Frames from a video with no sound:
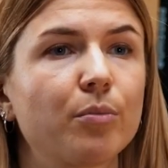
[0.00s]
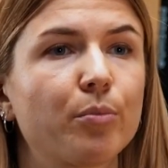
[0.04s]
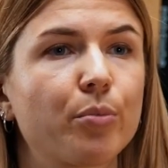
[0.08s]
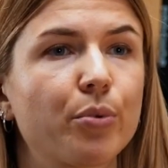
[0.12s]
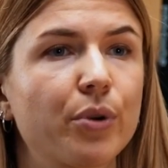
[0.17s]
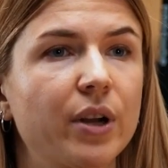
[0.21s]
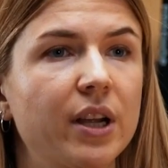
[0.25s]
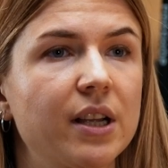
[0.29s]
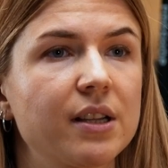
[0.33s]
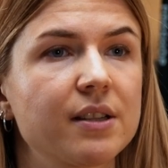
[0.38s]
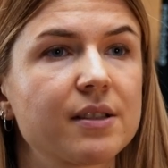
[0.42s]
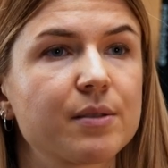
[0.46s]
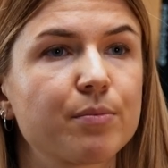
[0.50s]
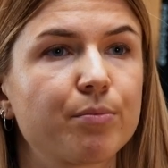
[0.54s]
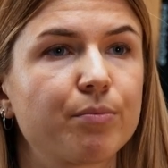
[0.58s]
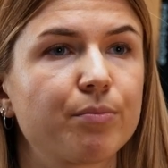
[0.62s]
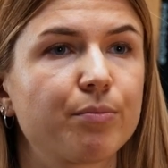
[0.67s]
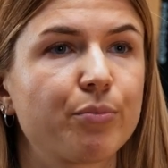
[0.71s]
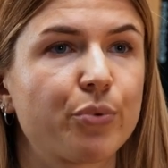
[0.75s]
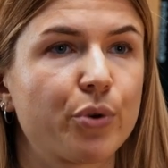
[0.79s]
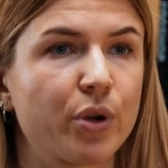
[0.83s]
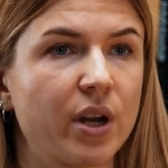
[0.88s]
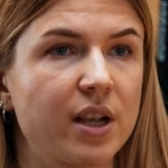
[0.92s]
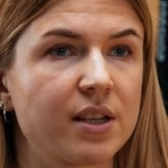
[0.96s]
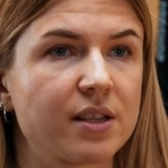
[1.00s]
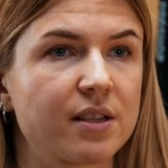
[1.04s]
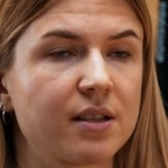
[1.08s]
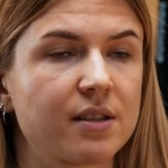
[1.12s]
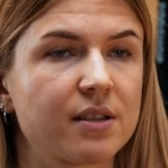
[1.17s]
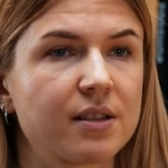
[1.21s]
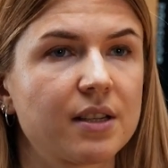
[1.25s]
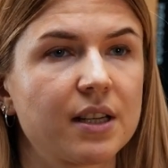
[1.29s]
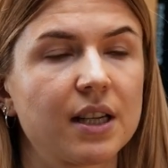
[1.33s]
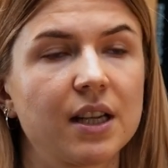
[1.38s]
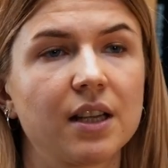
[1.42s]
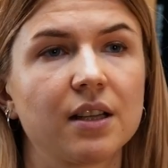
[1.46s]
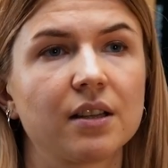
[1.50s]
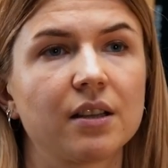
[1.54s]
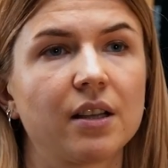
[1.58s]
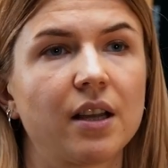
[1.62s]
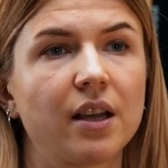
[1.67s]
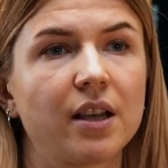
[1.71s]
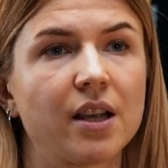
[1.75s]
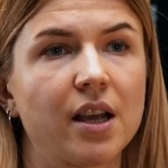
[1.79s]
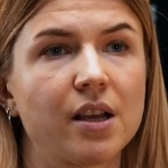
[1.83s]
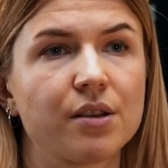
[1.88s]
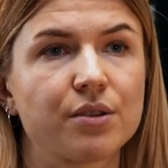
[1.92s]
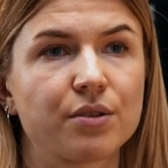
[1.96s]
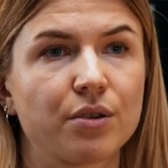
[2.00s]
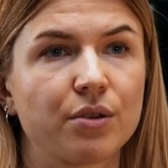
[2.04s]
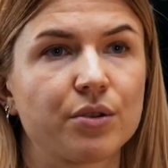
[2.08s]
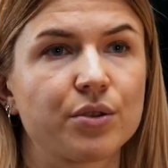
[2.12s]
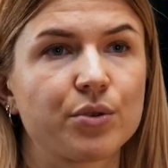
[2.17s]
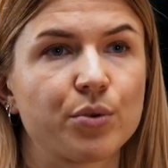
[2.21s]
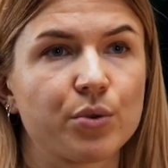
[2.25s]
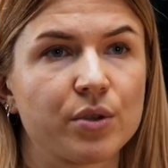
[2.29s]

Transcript: brand's presence in AI search